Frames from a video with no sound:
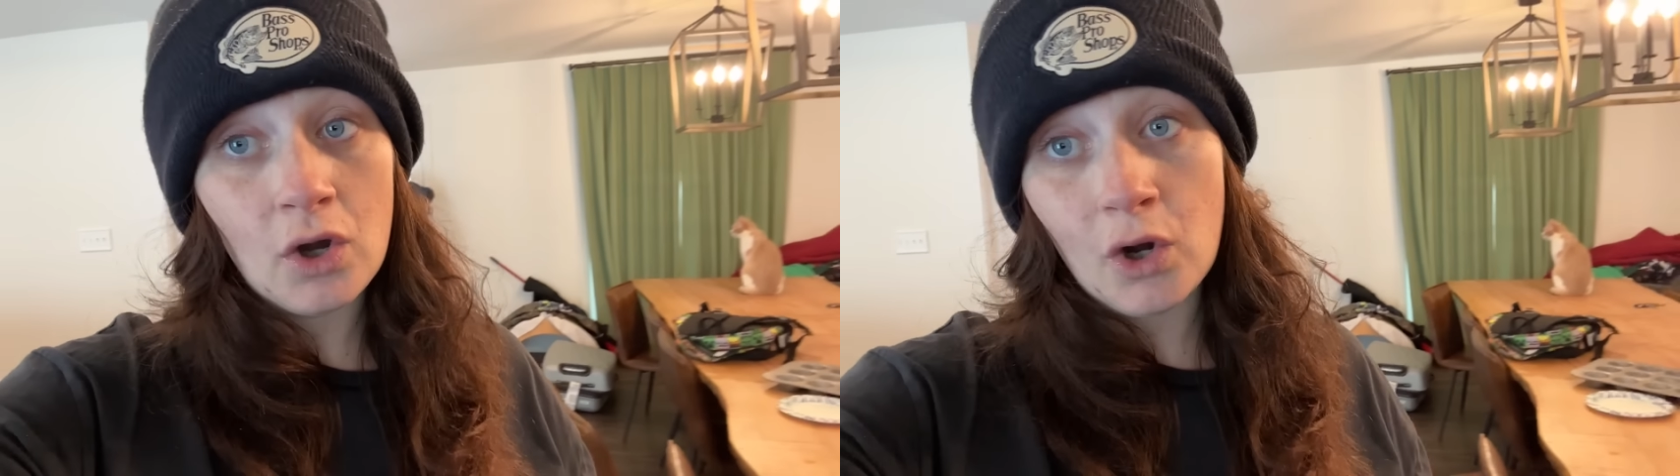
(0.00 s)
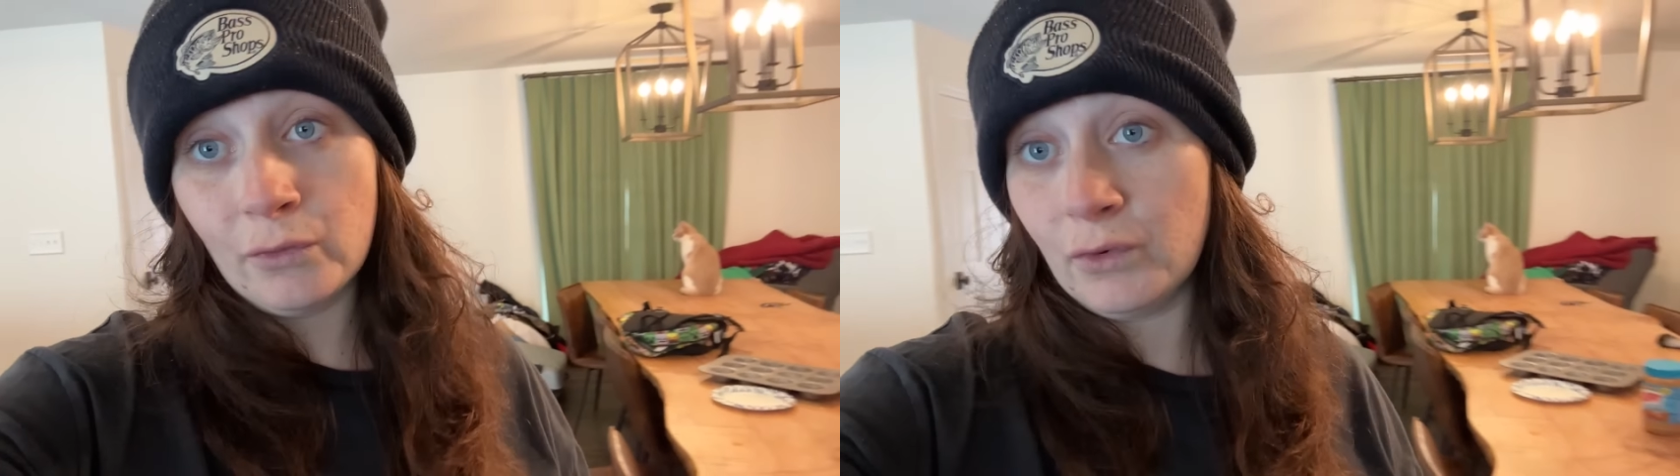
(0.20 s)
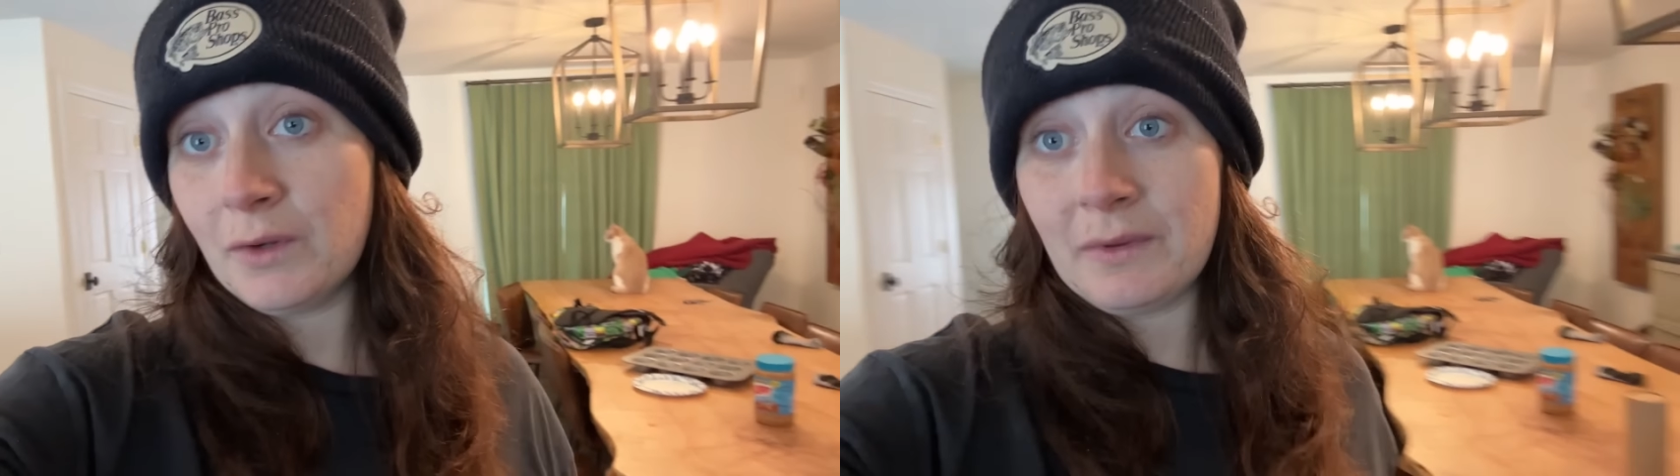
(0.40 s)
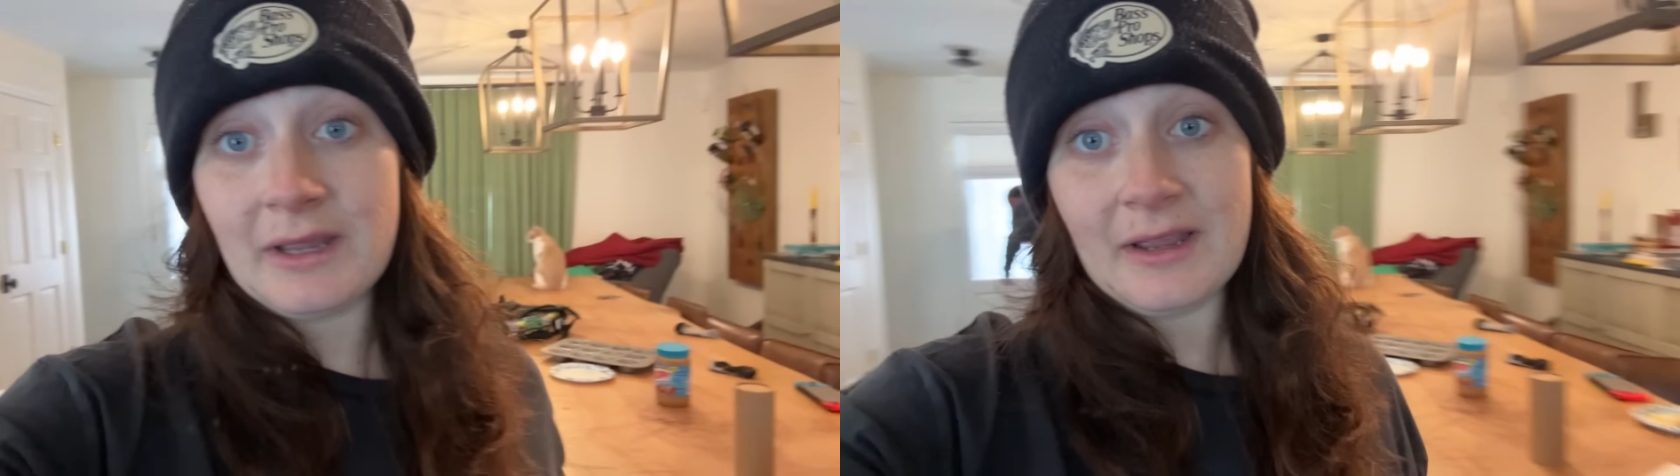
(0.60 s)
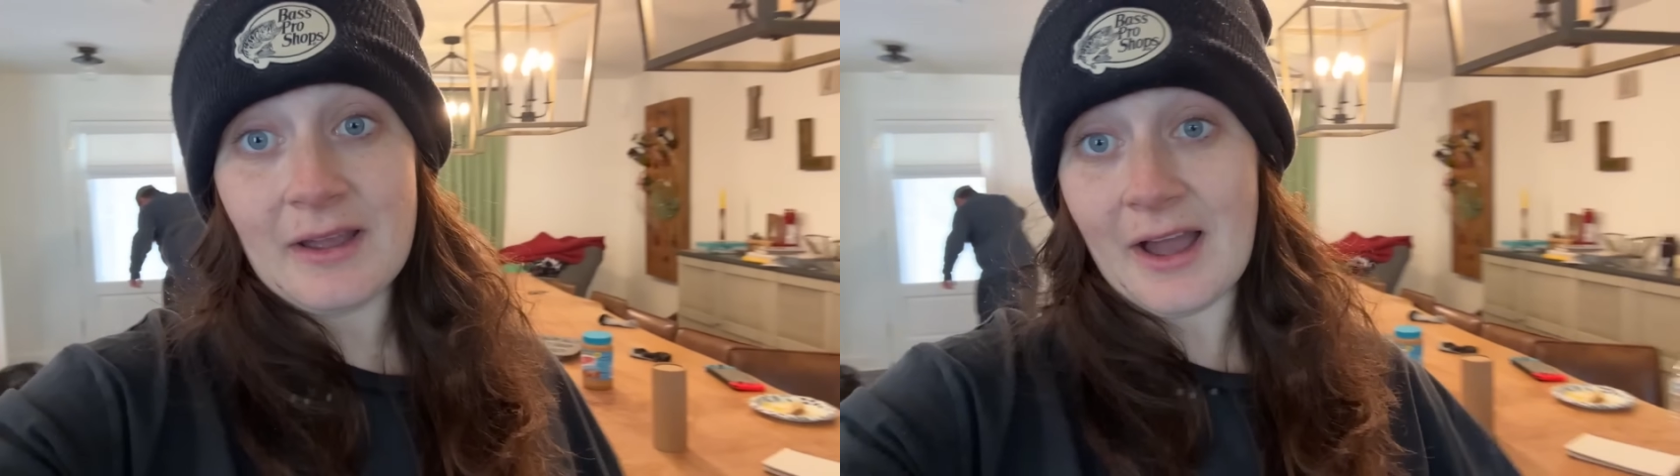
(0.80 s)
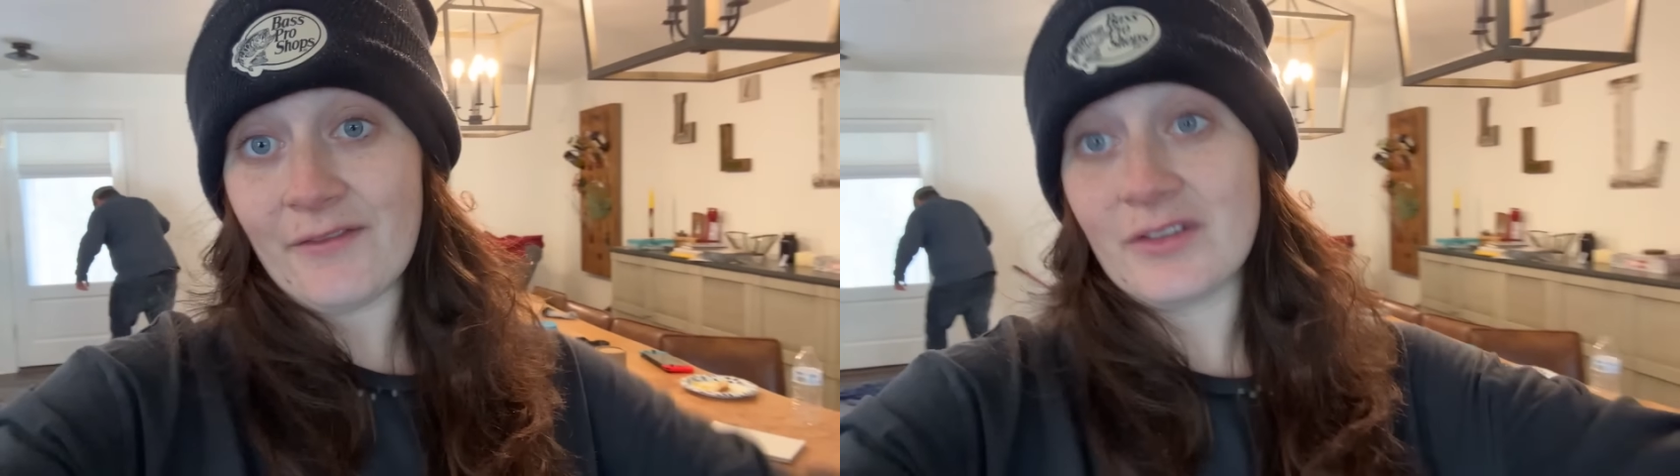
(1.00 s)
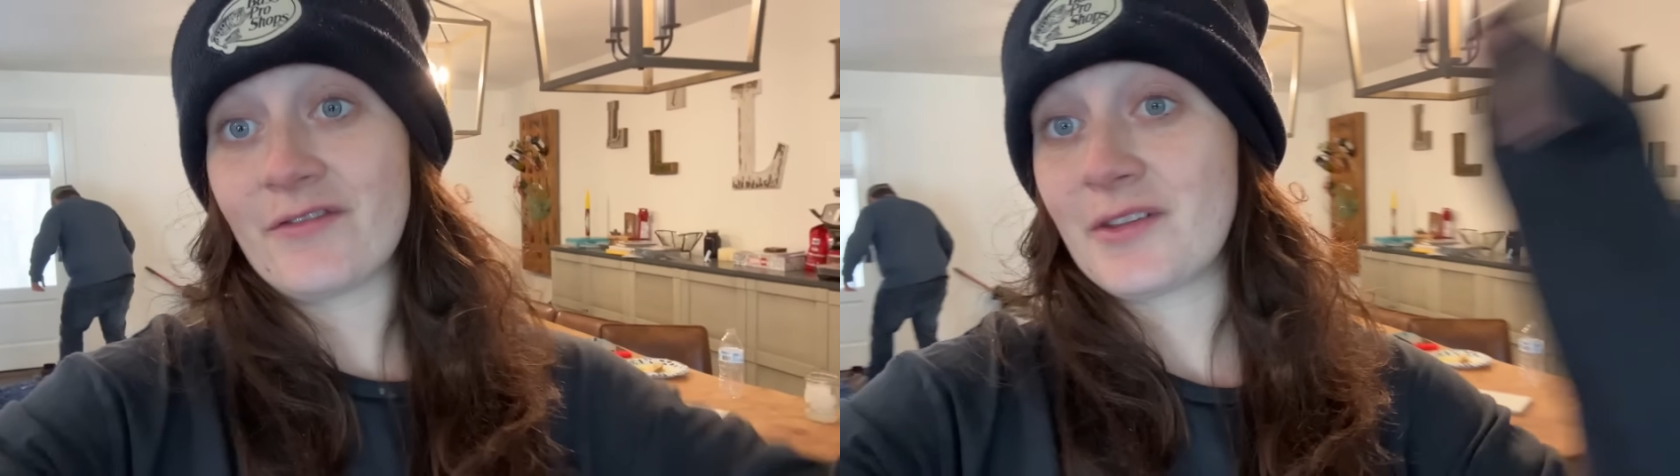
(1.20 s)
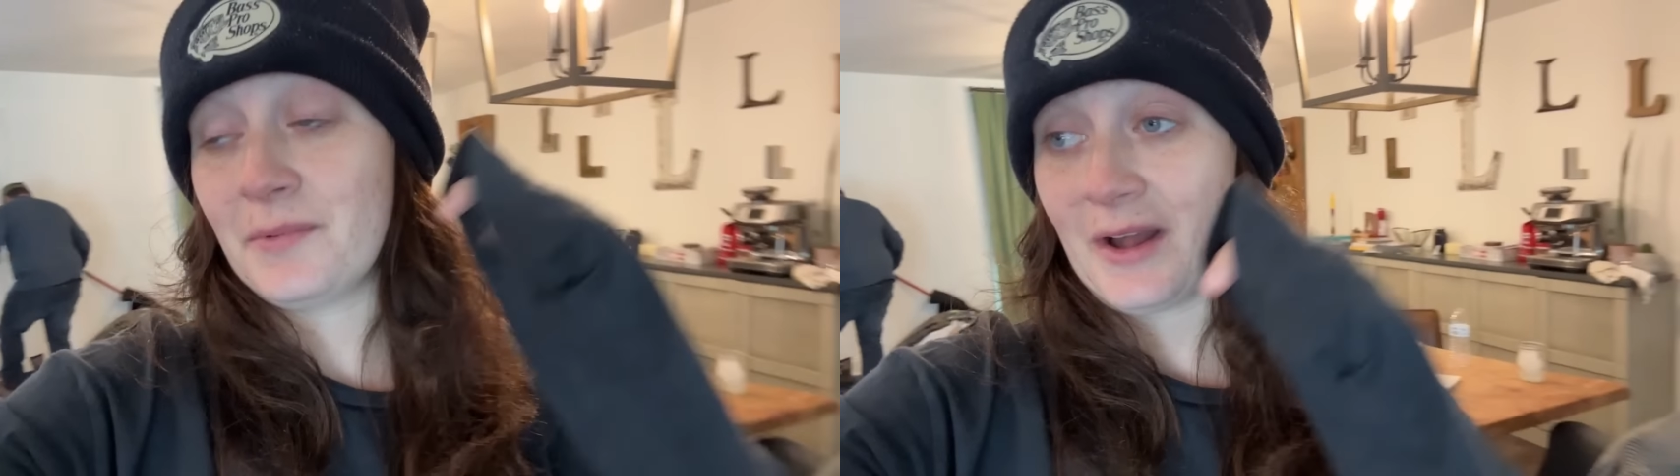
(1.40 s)
hopefully we have enough
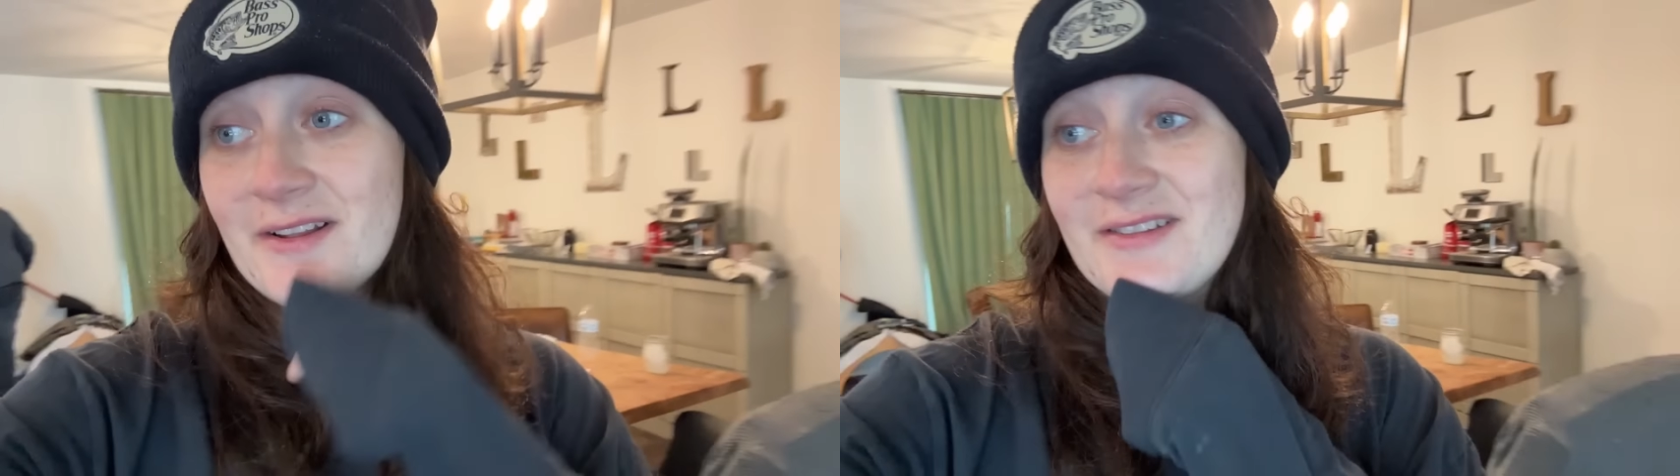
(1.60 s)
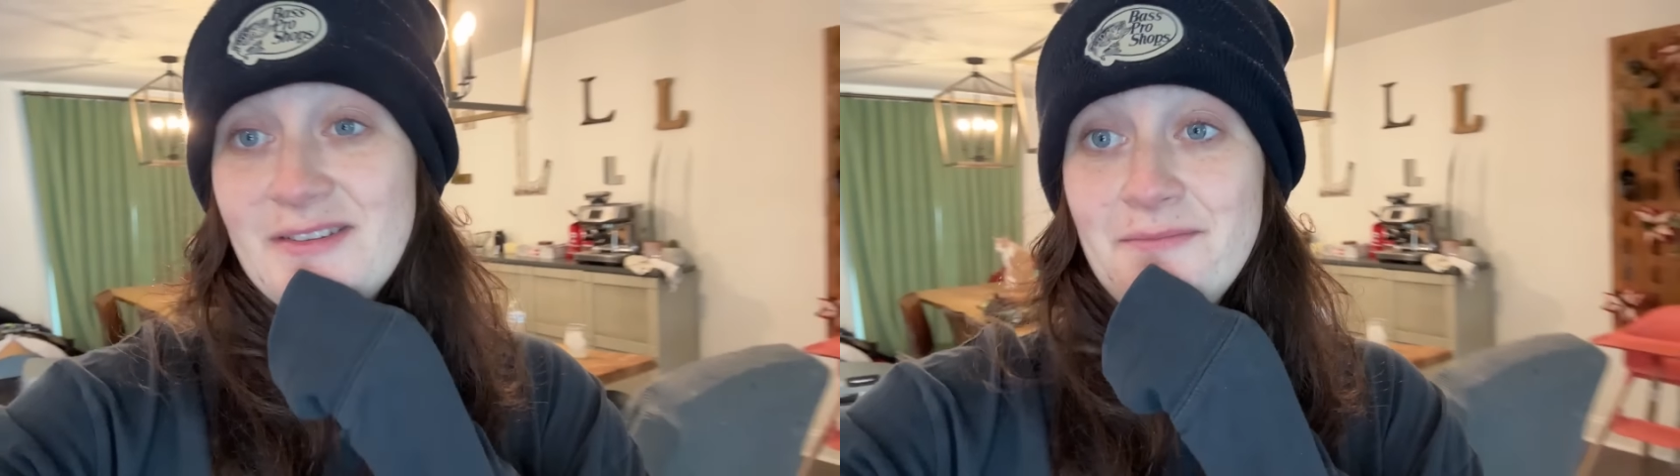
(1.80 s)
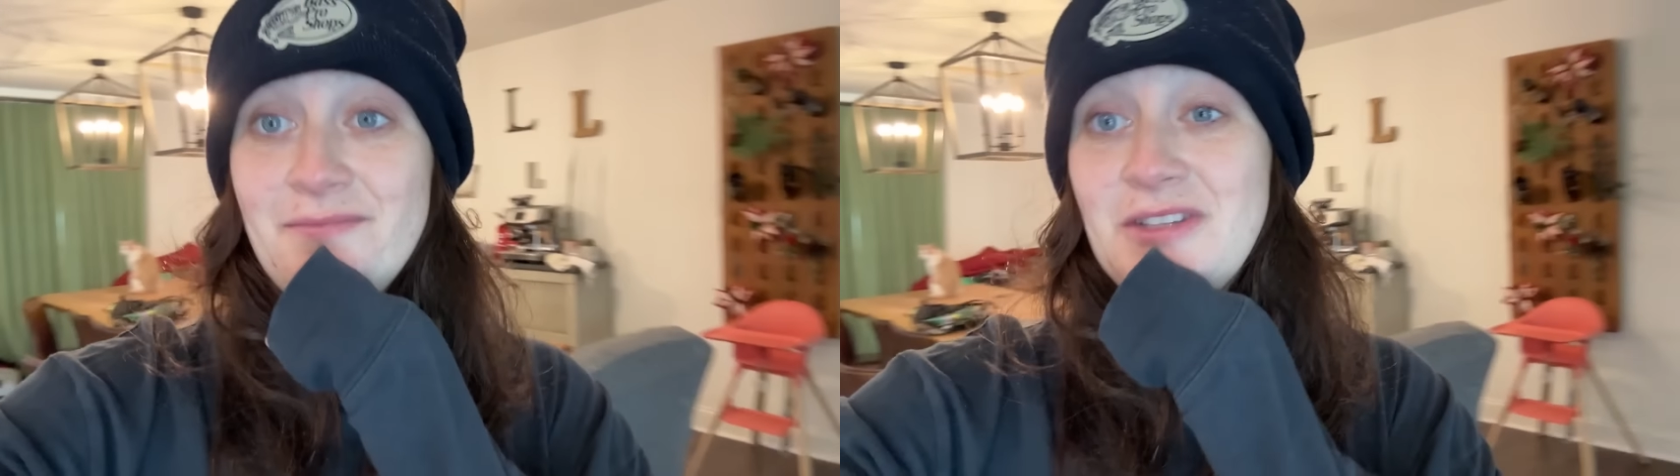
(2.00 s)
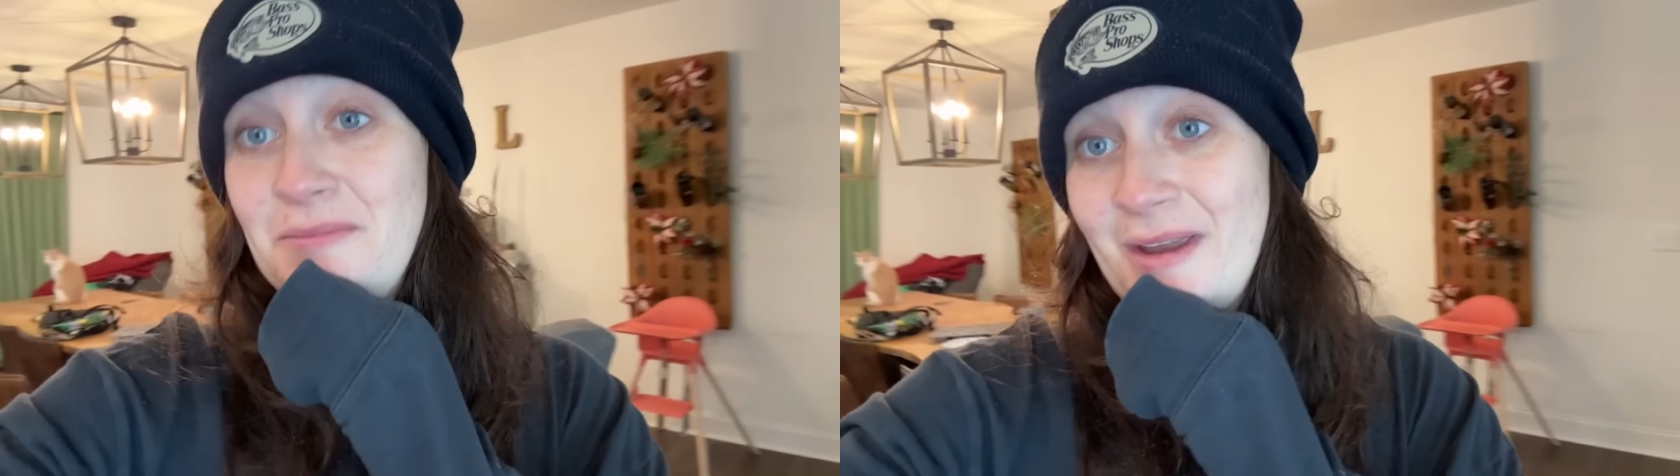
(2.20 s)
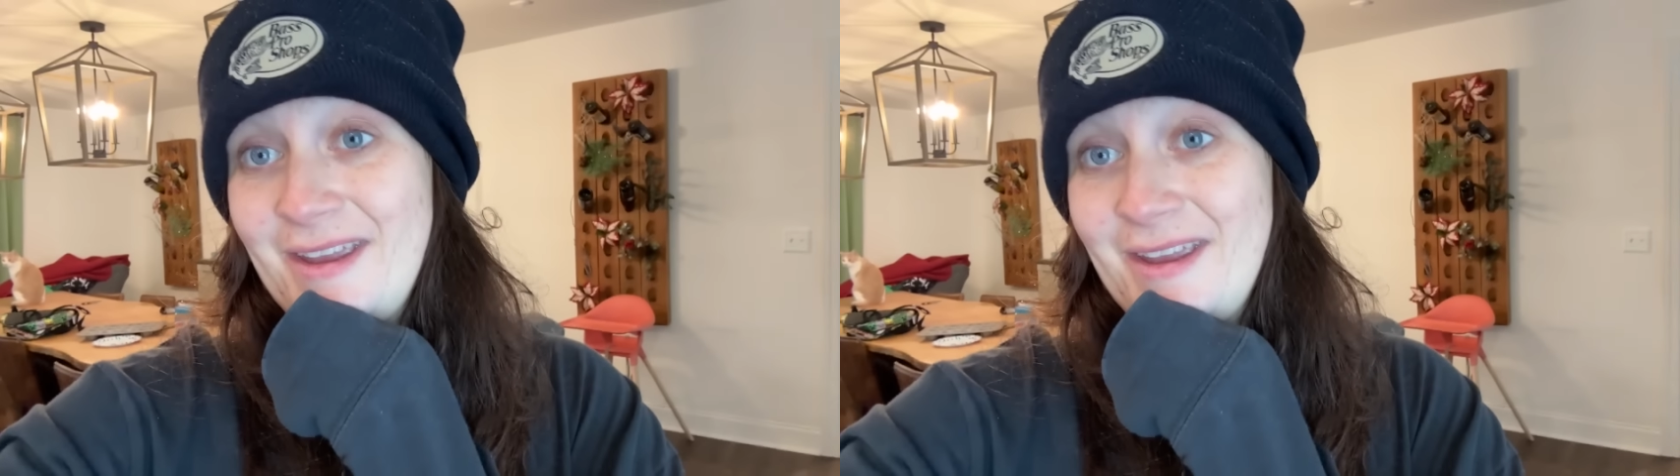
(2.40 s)
supplies to, to make